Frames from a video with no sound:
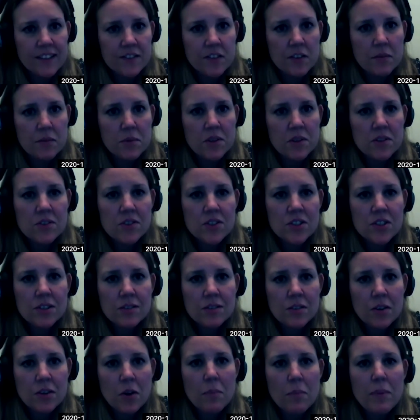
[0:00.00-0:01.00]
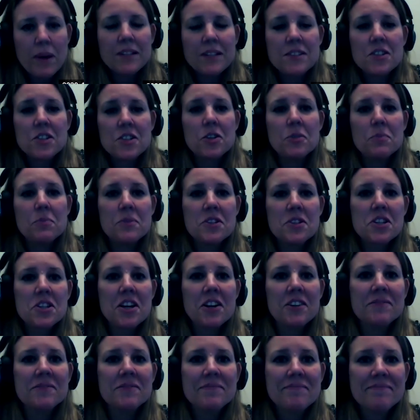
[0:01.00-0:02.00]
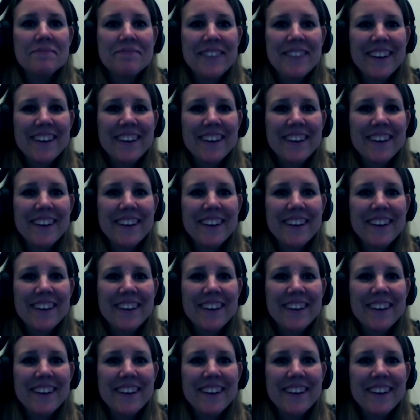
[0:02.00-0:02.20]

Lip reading: thanks very much. Go back to you, Michelle.